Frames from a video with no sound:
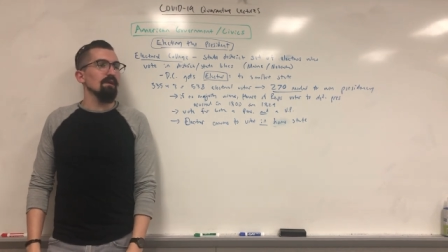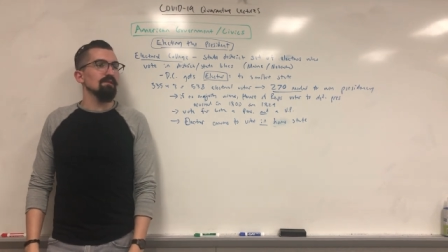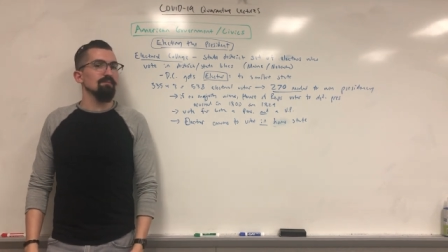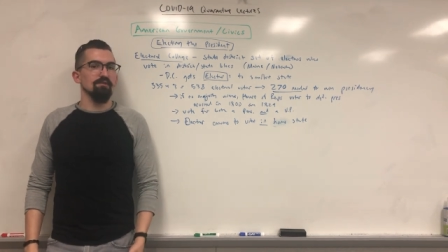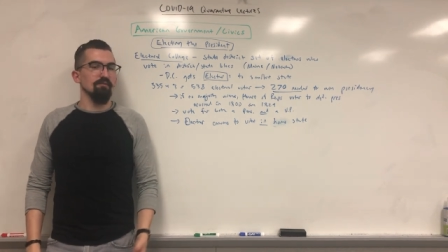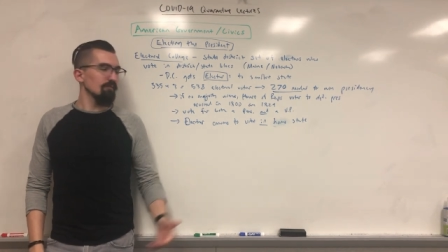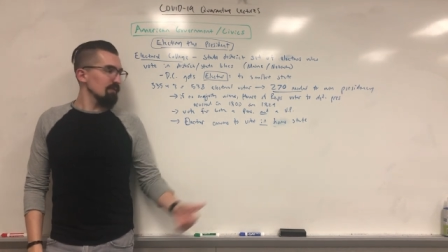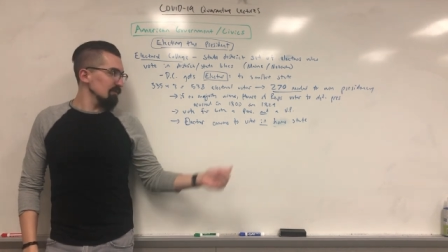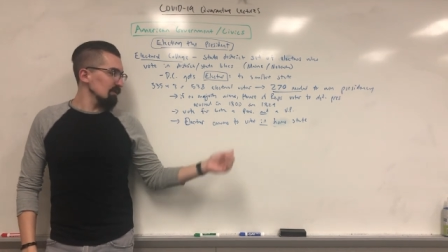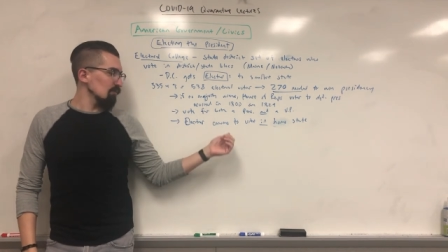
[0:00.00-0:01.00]
especially for
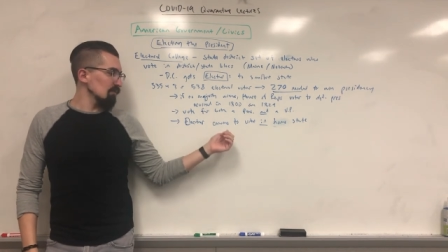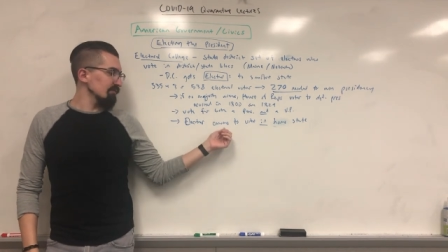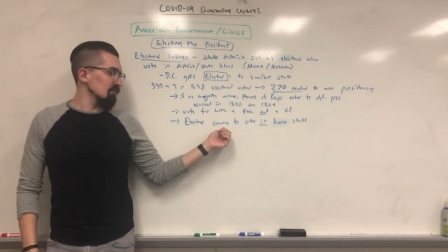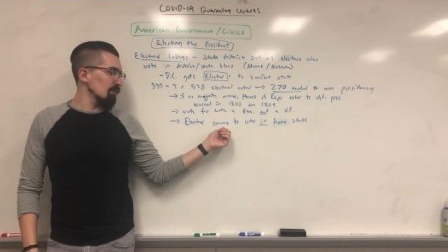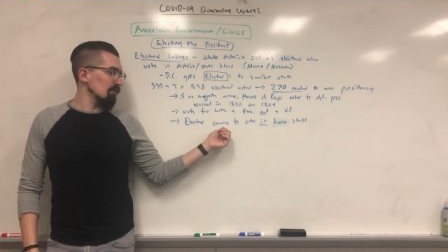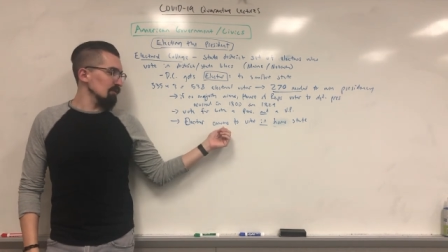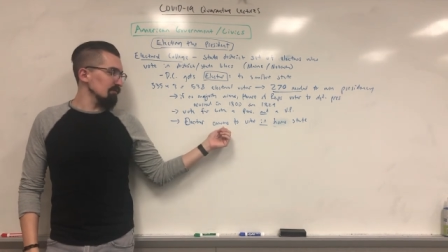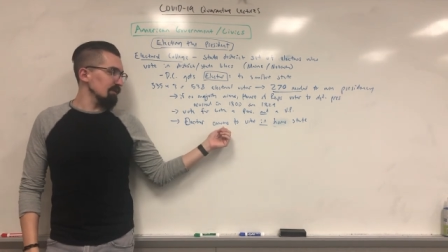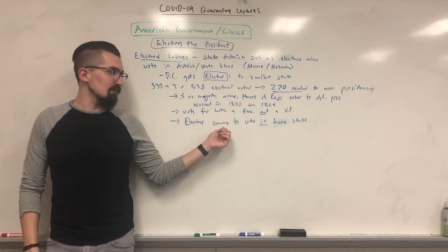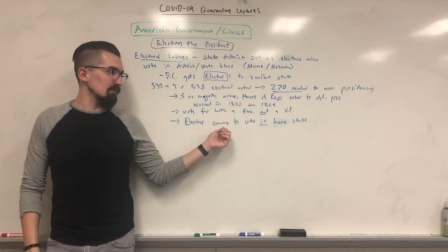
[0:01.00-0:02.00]
people that weren't even a part of the
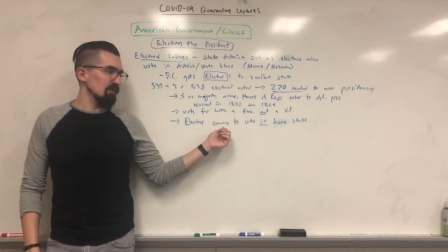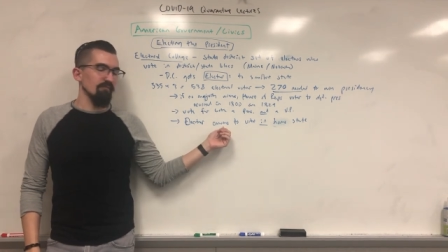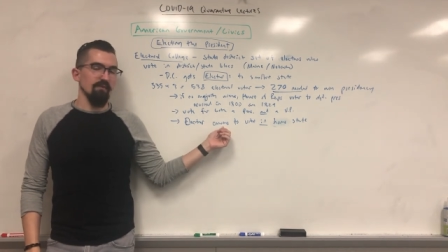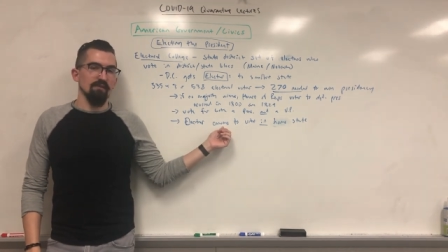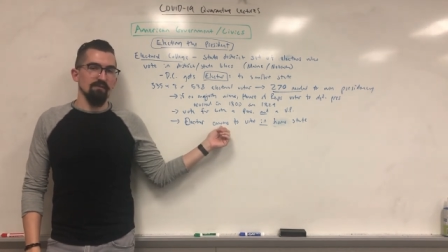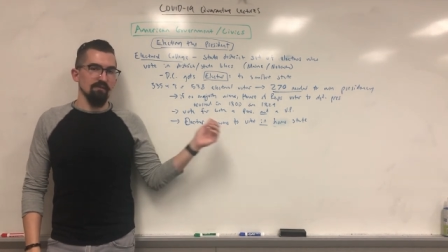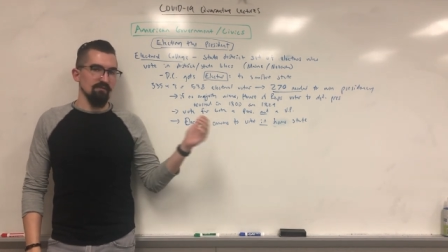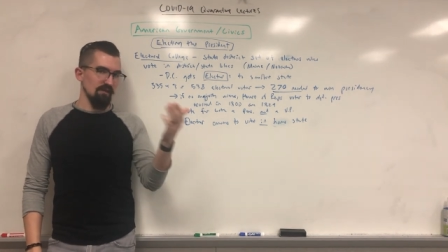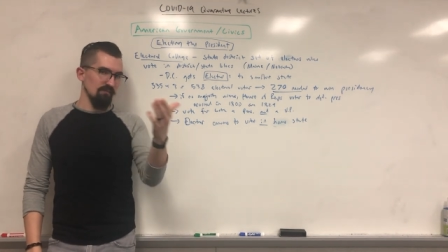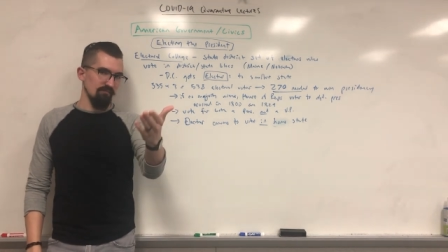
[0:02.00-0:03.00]
federal government,
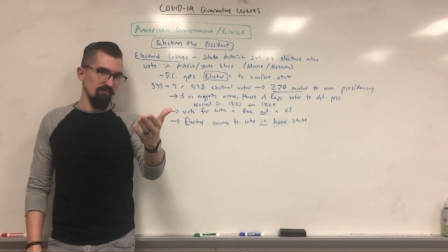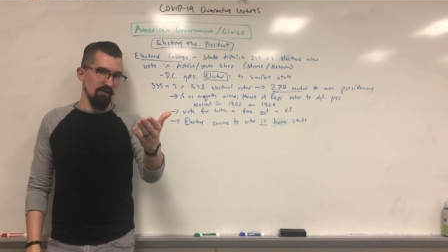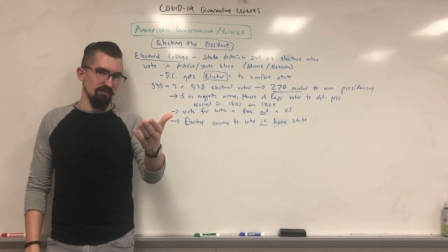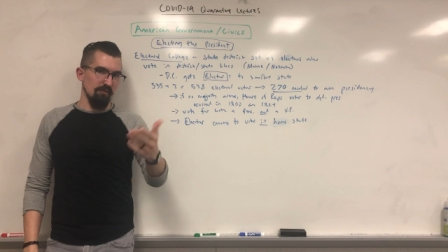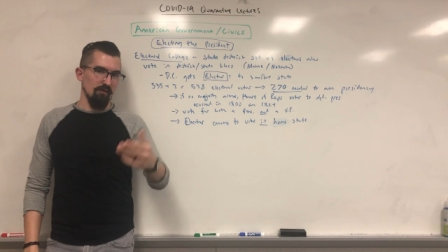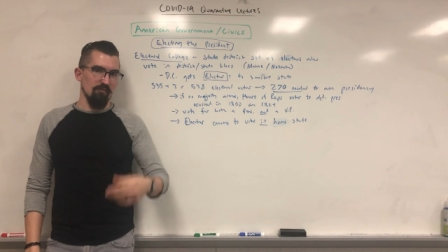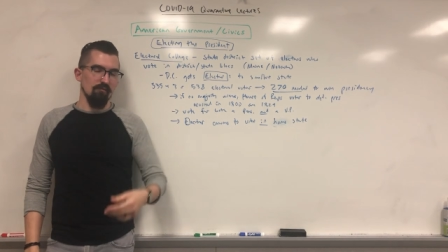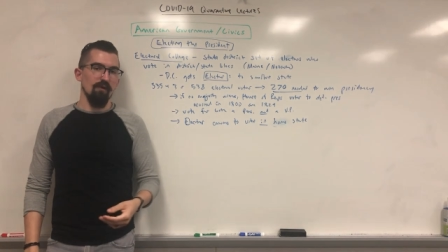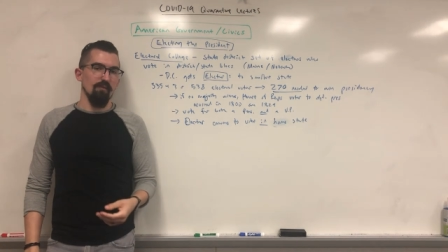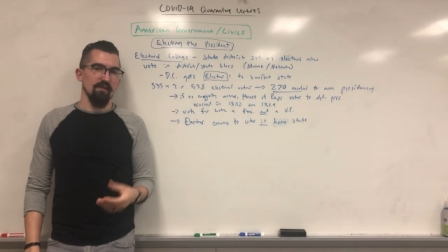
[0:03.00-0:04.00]
because as part of the
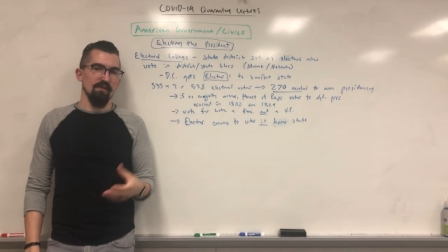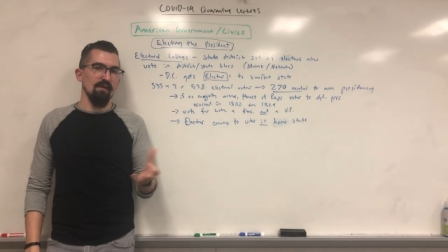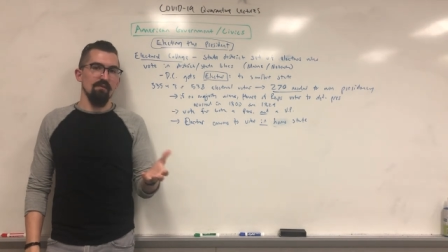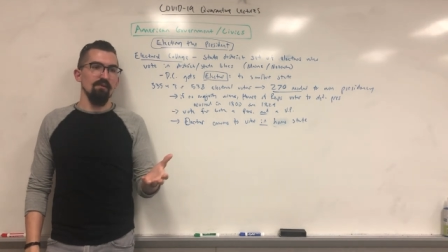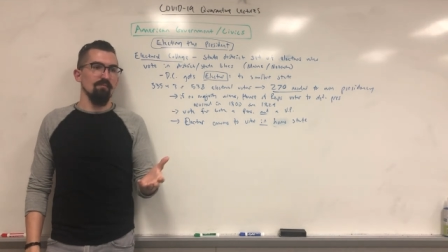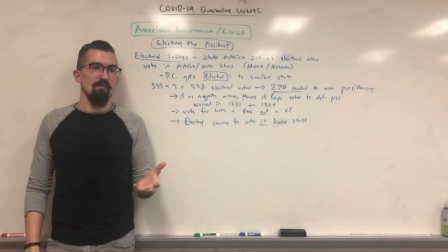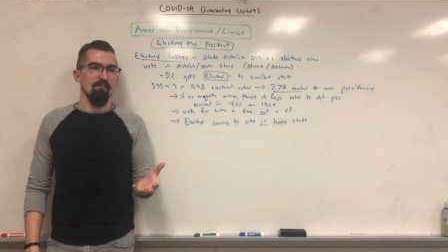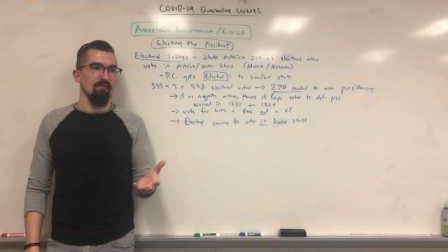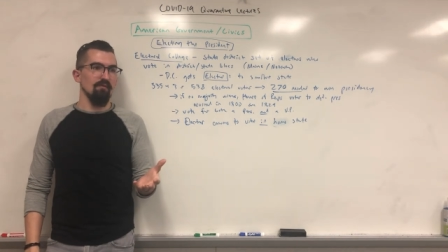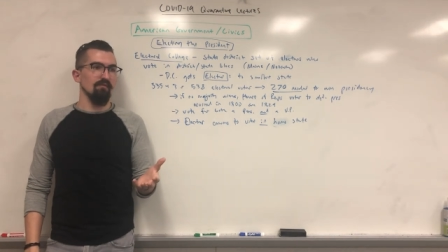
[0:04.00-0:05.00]
requirement, they can't be a
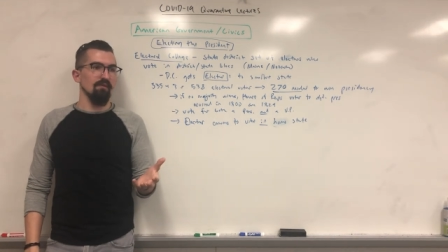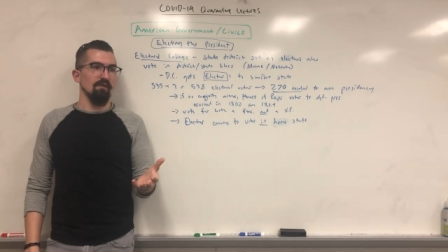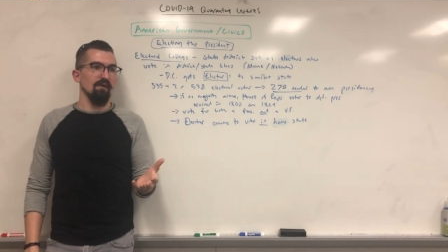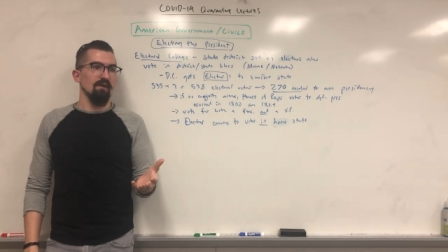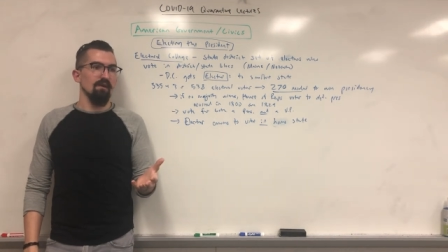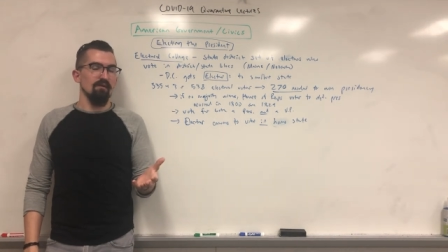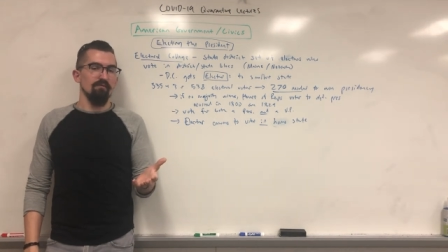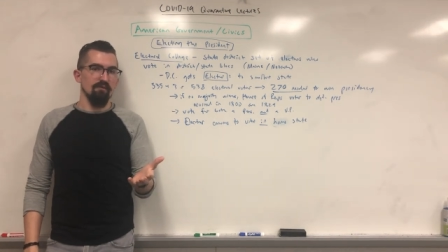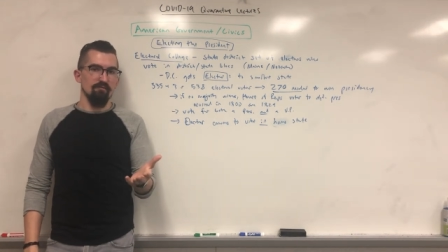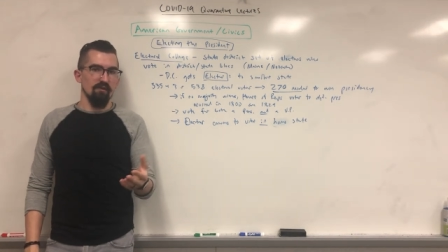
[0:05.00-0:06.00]
member of the
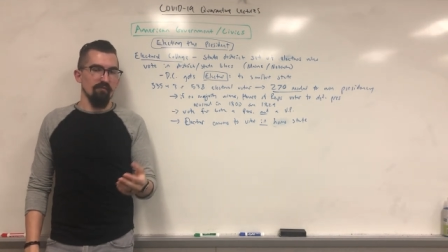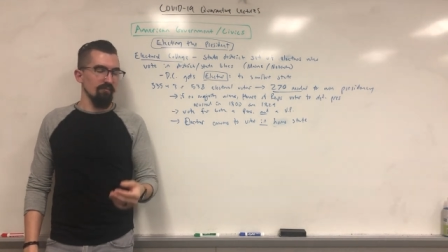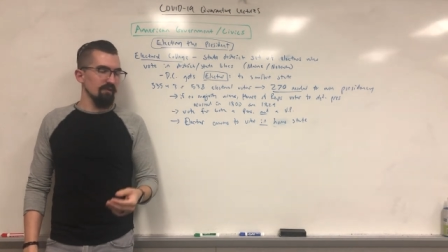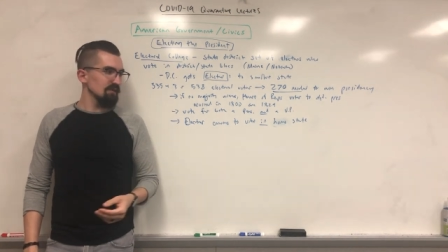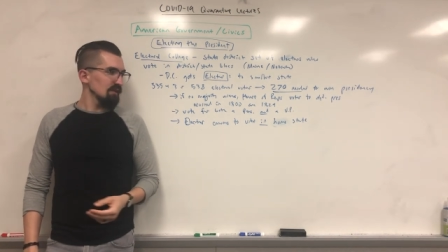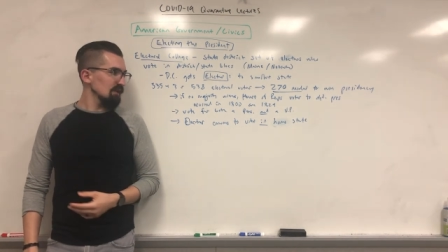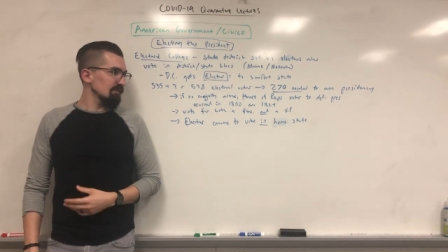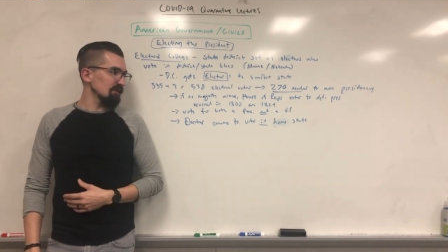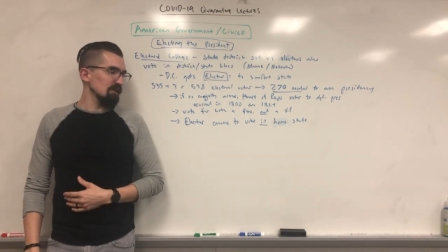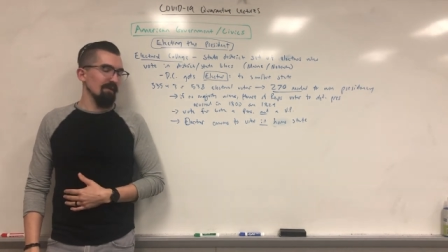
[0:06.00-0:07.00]
federal government if
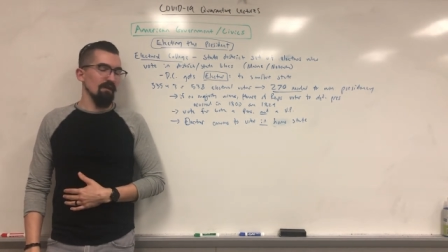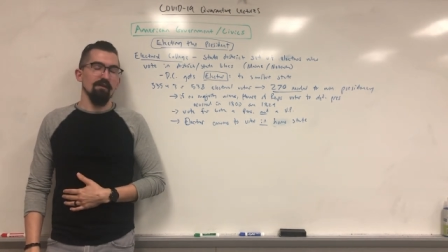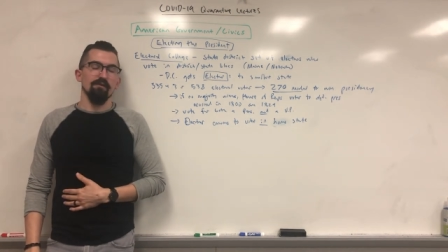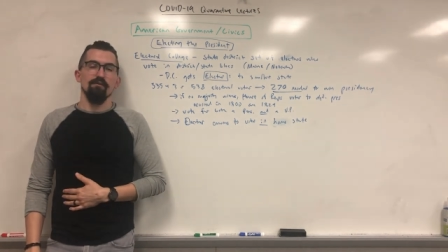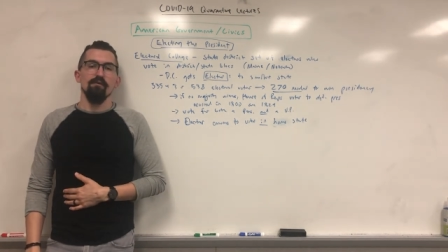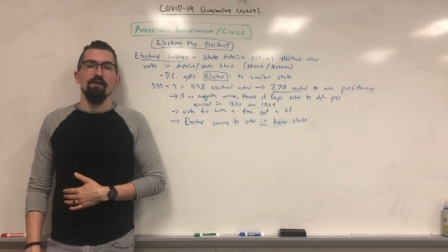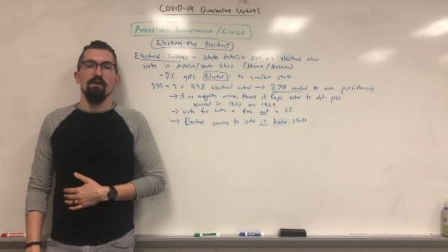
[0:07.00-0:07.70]
they're going to be an elector.